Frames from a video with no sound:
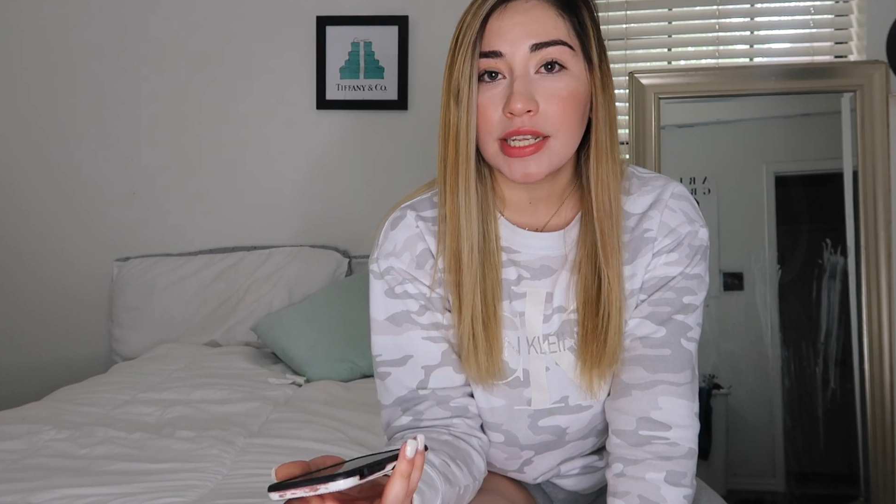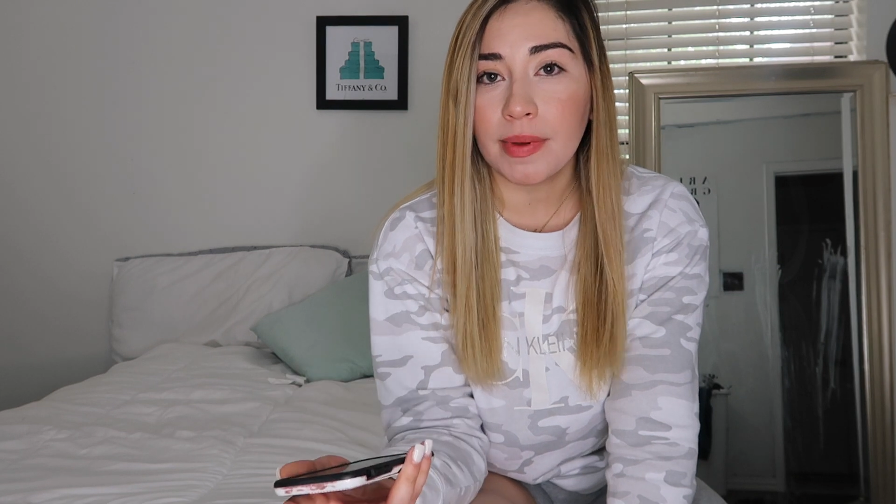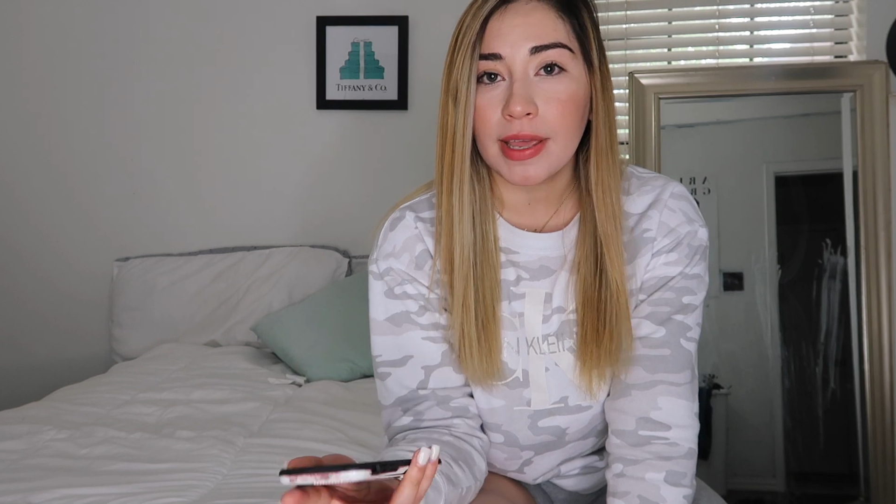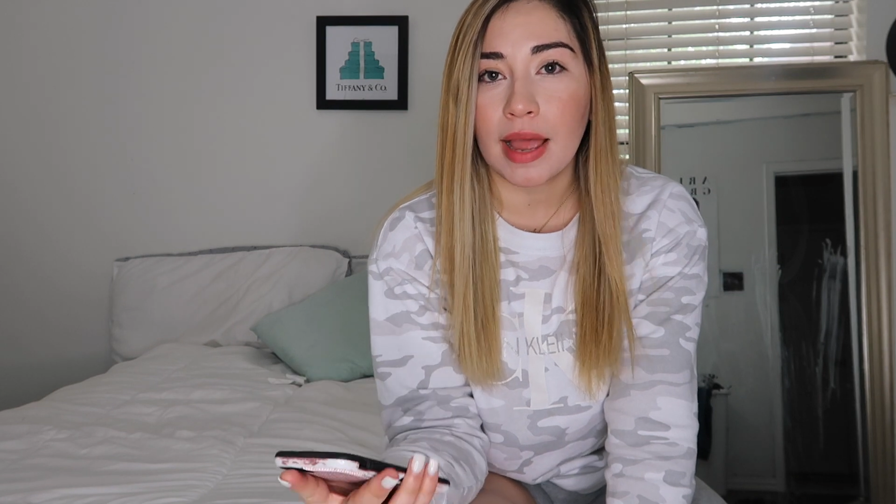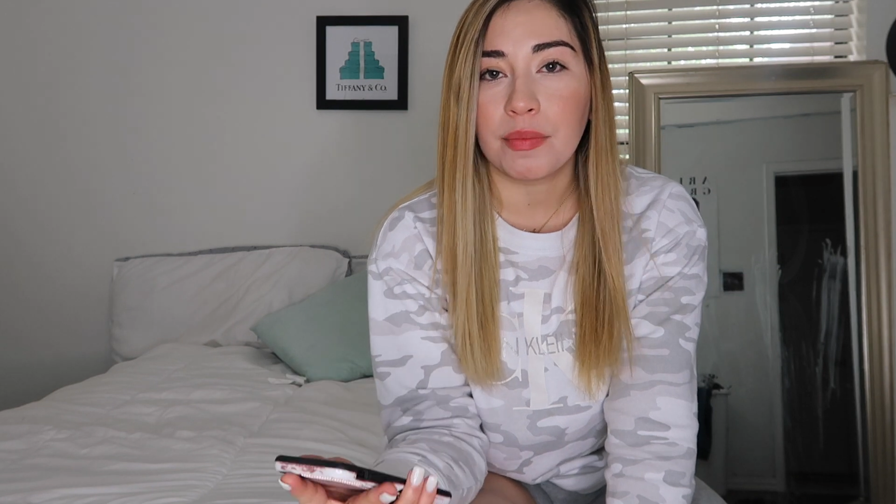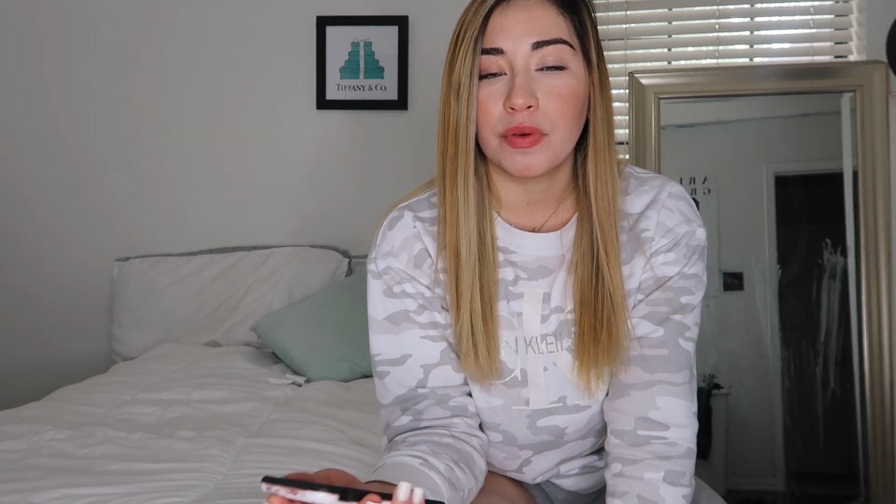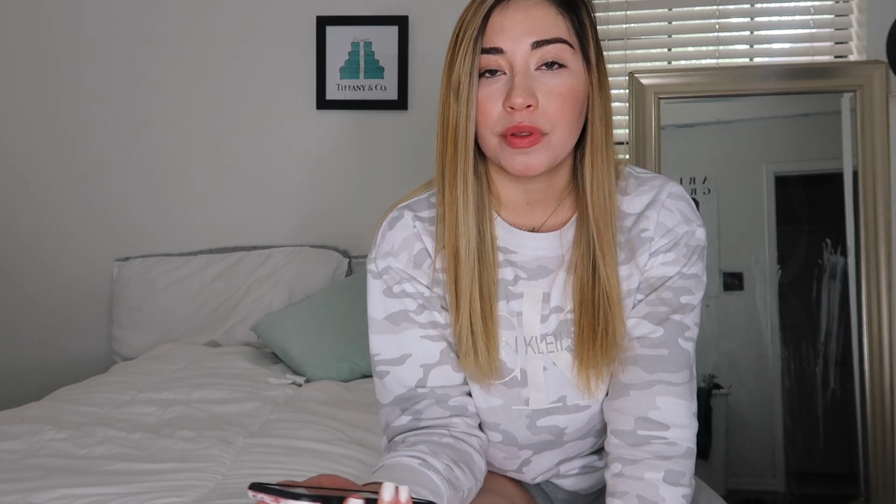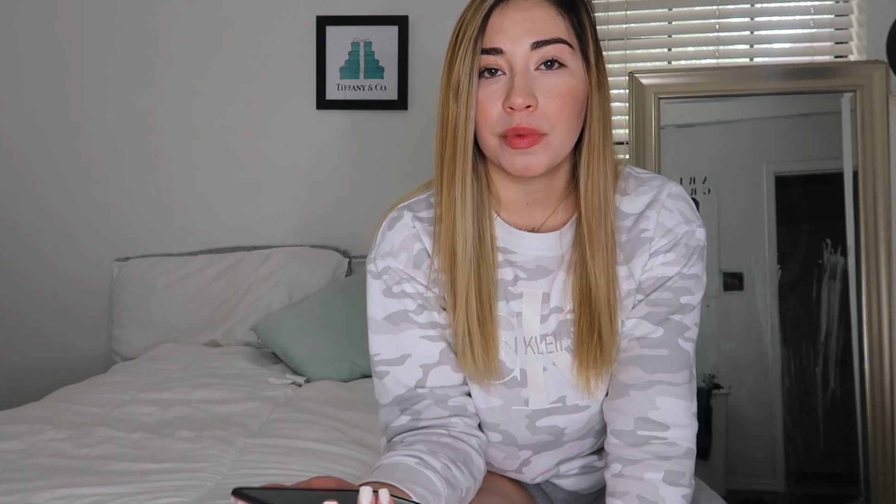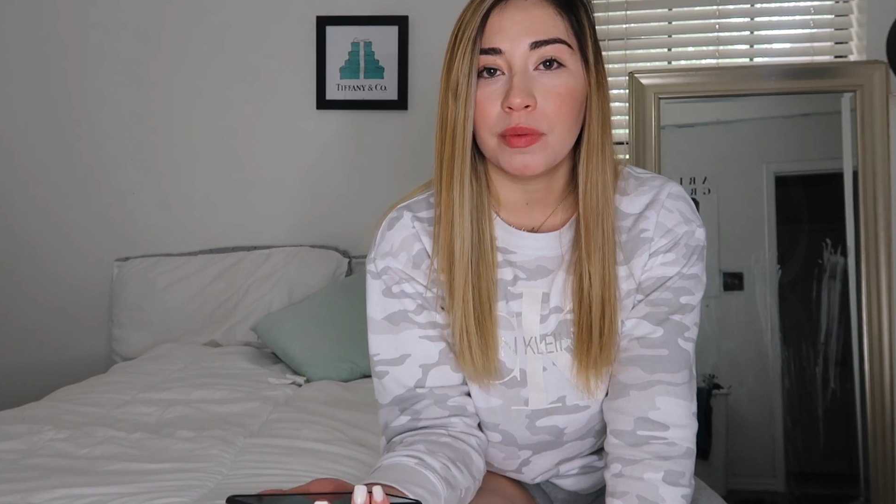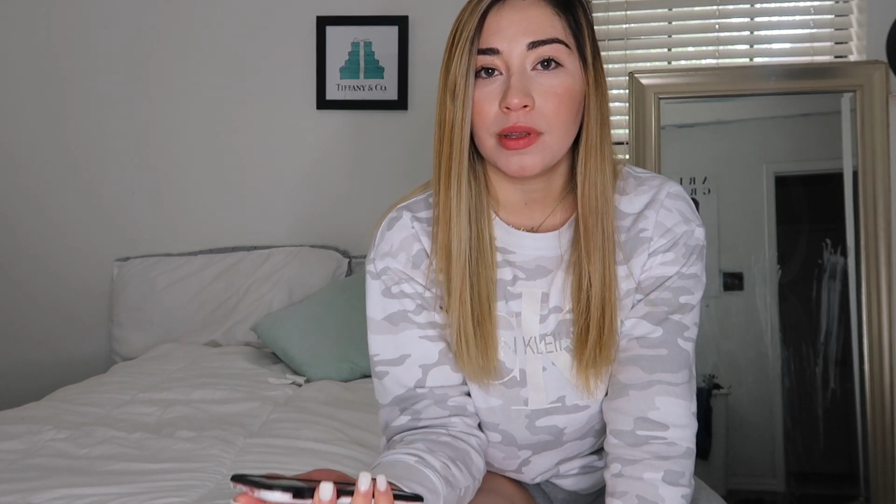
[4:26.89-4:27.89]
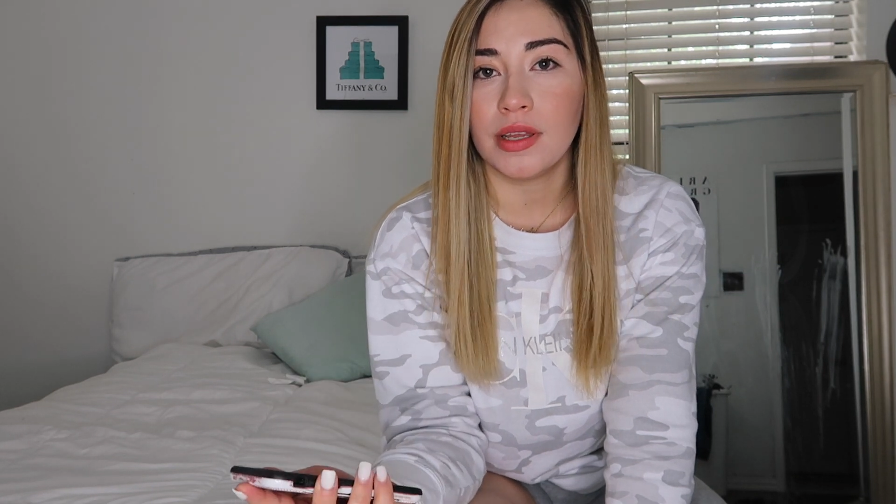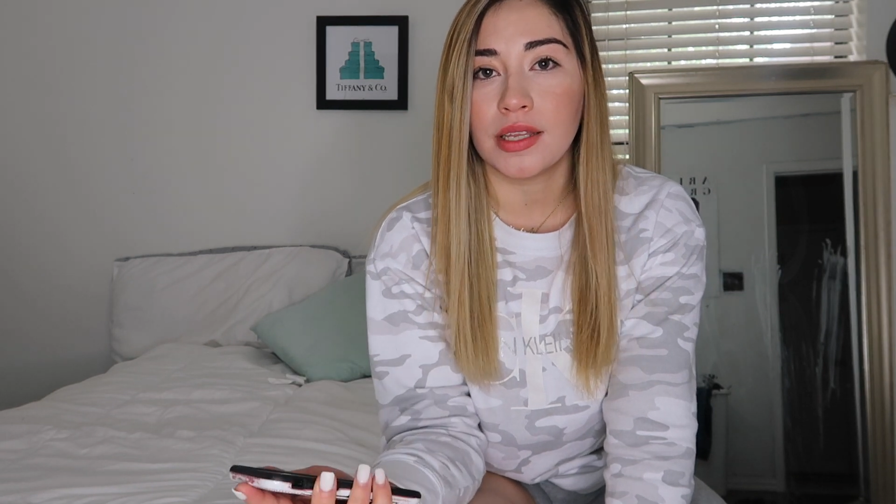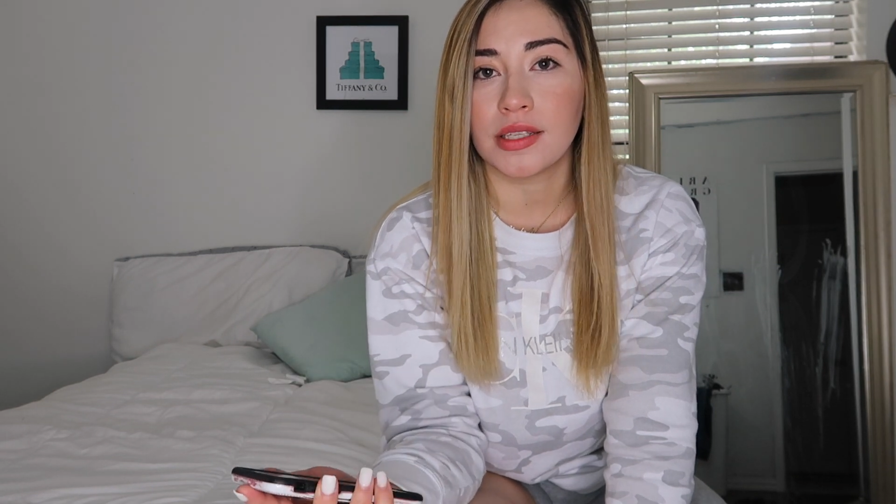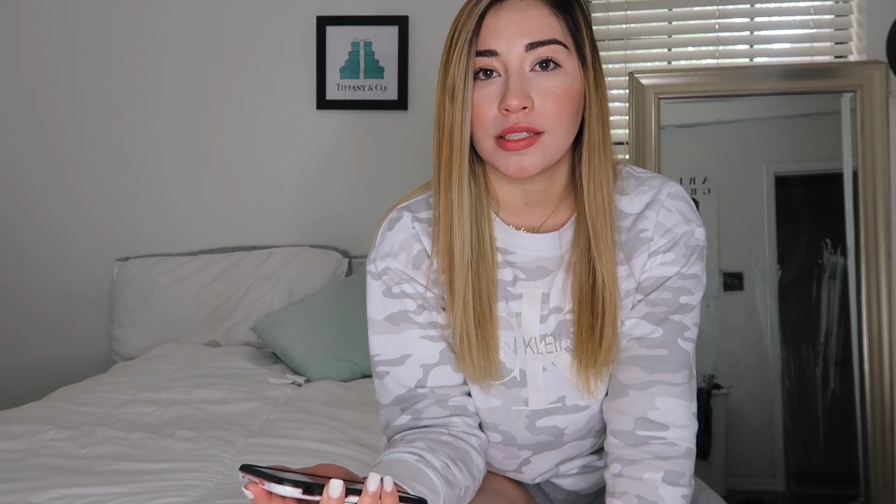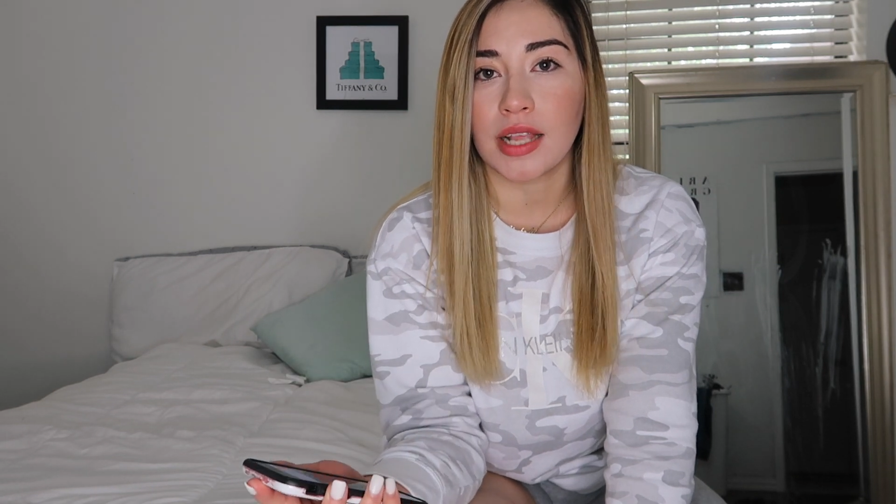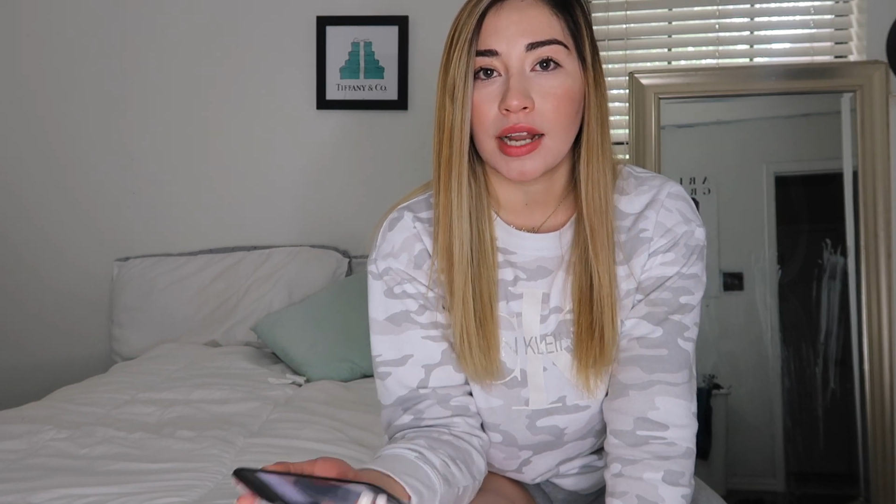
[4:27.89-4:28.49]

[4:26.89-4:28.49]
take my camera with me because